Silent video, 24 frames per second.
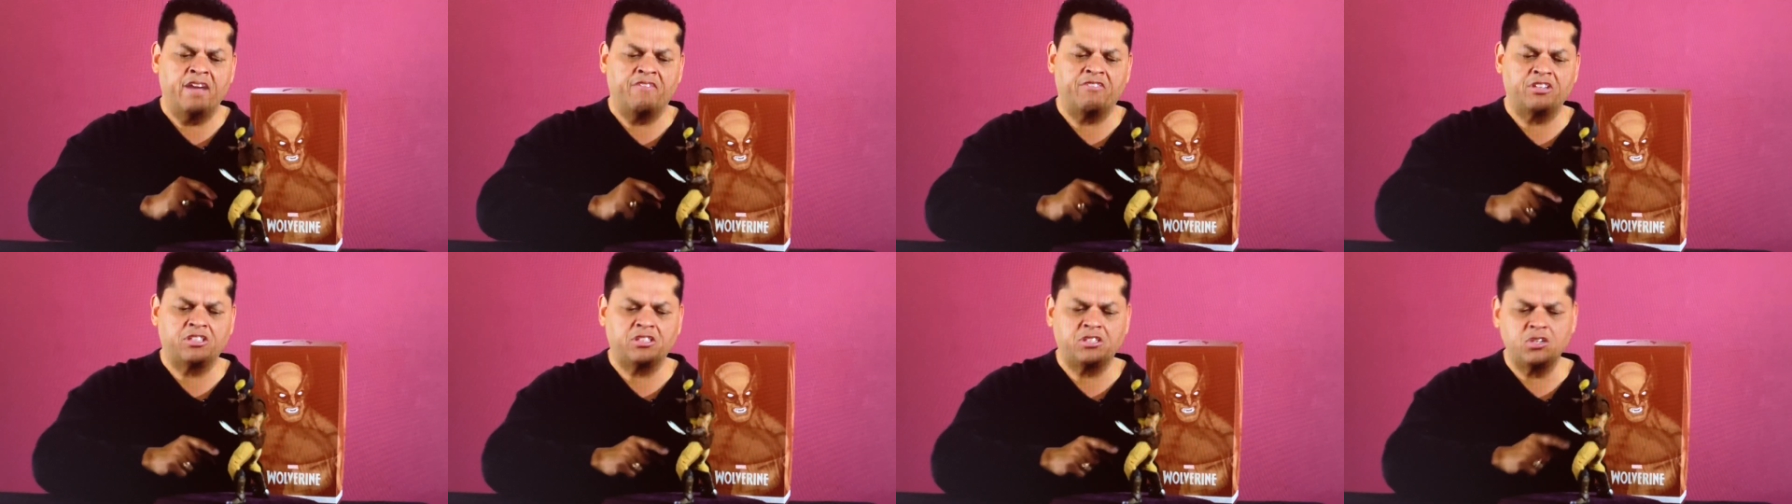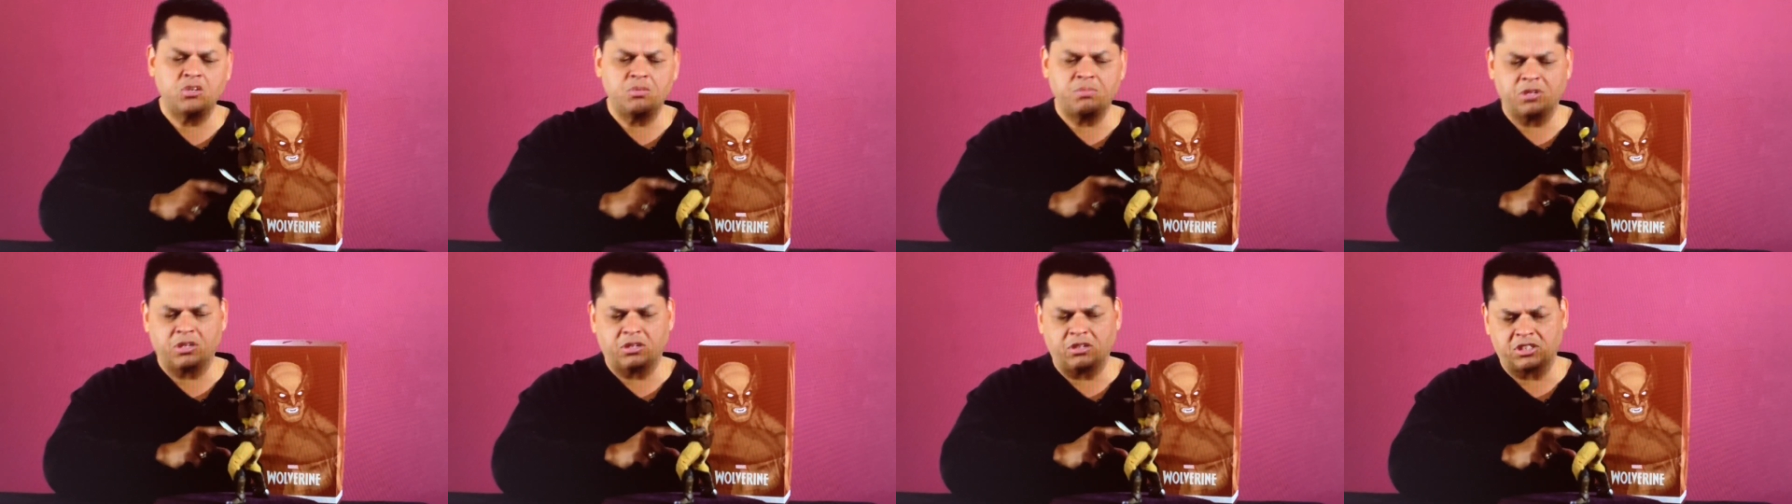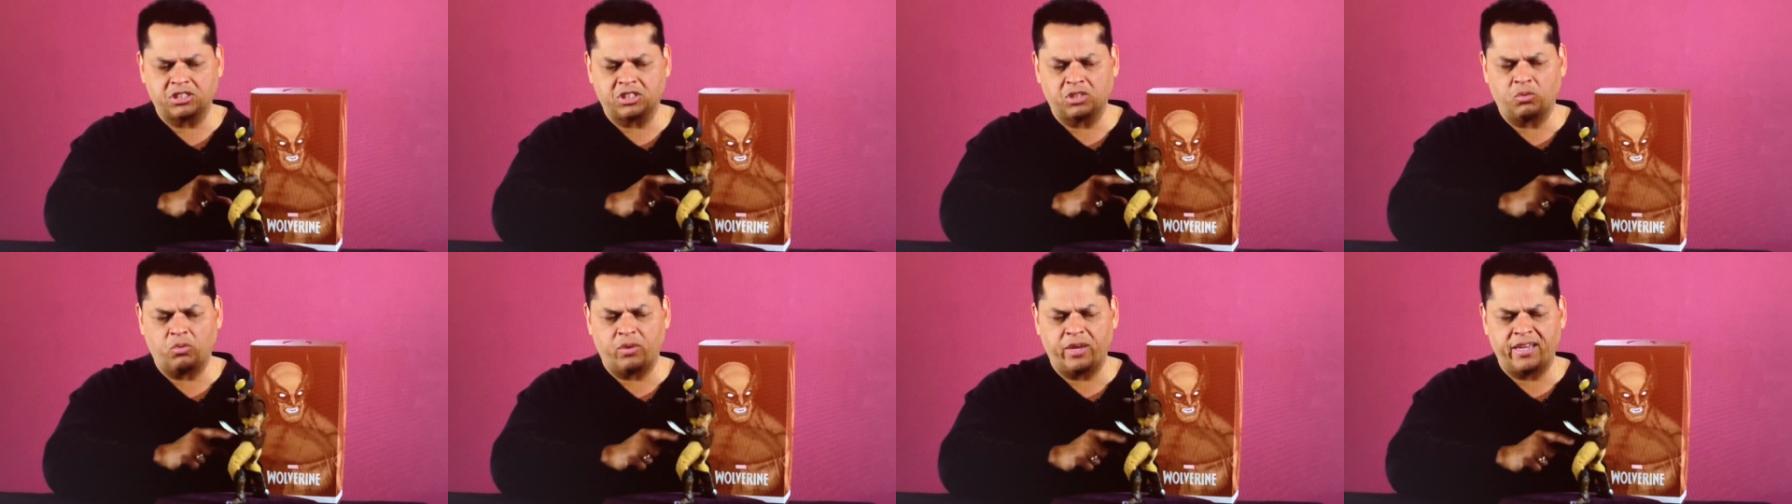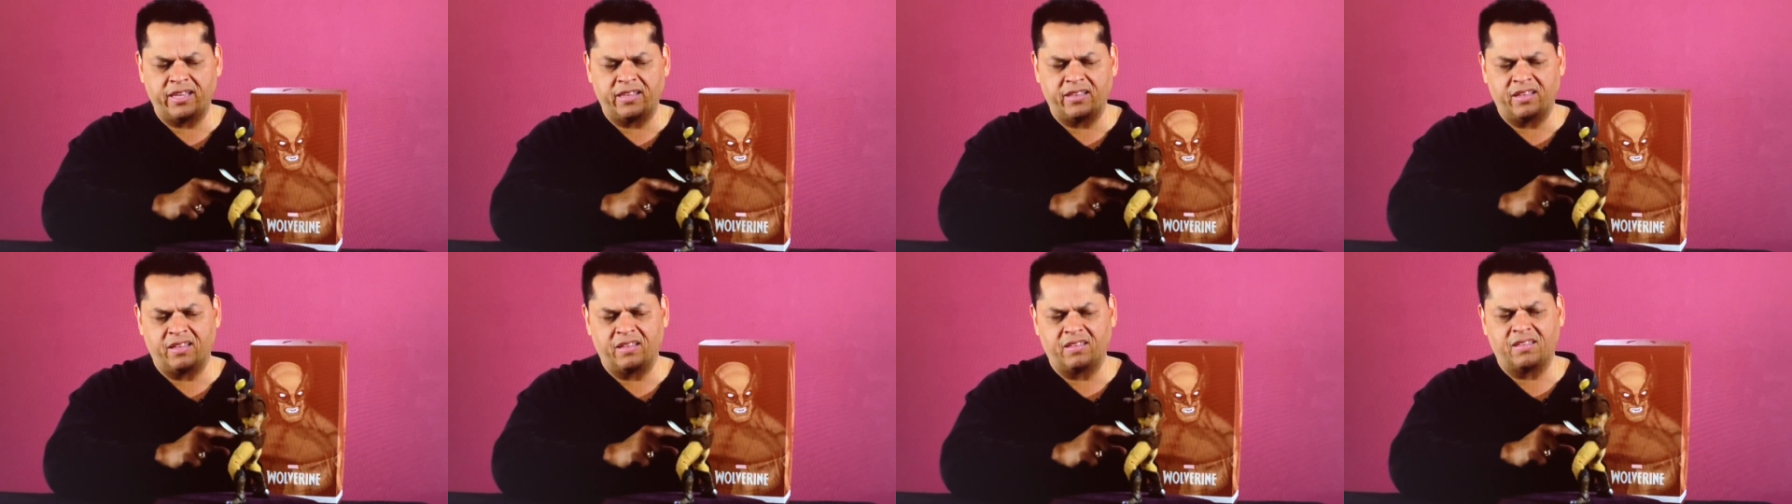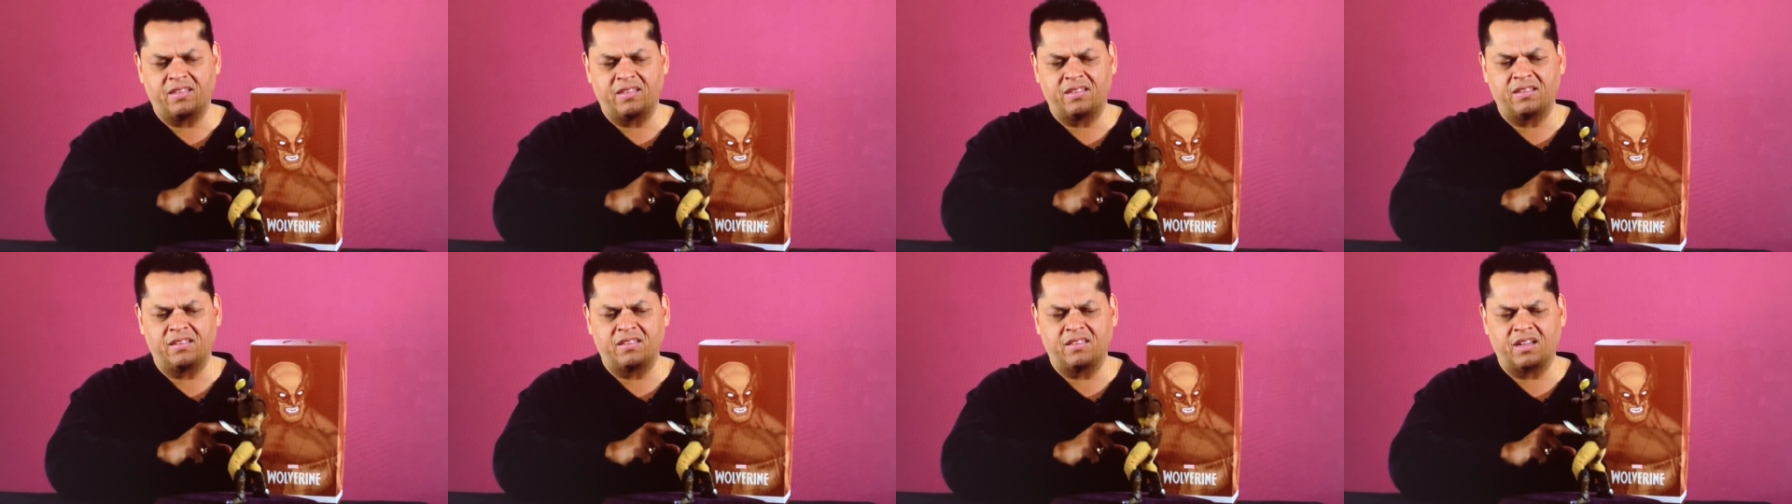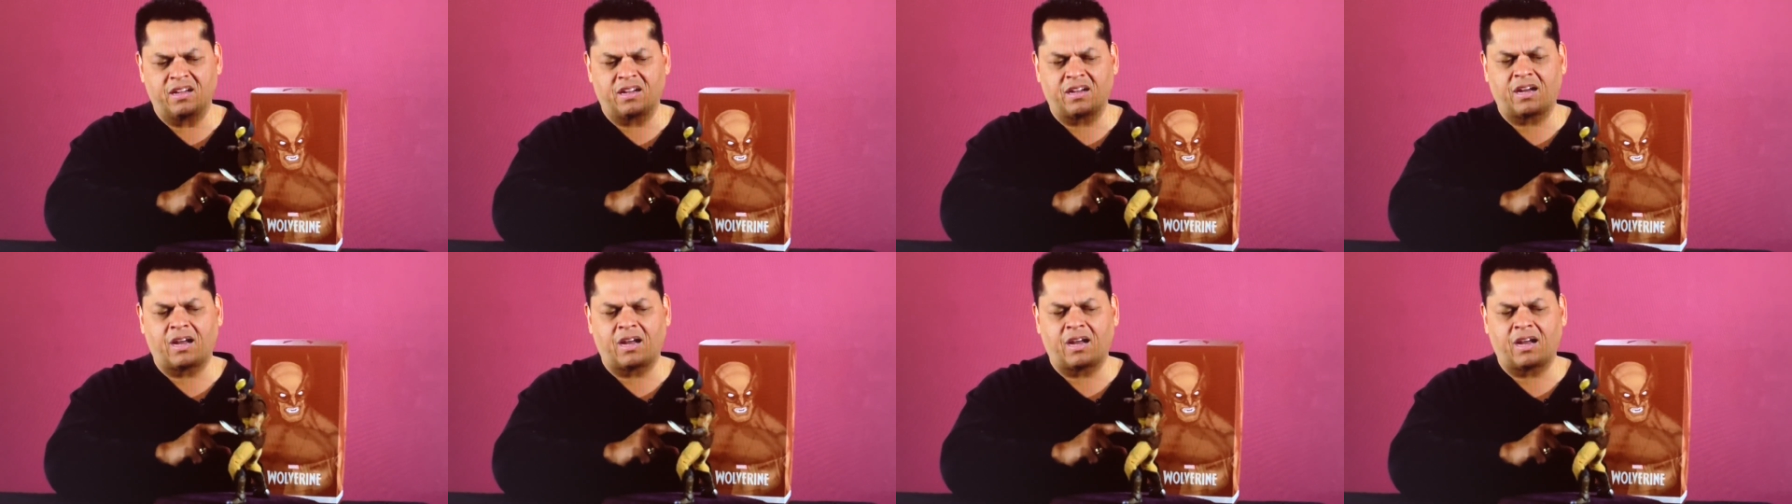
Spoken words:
for two, because the way the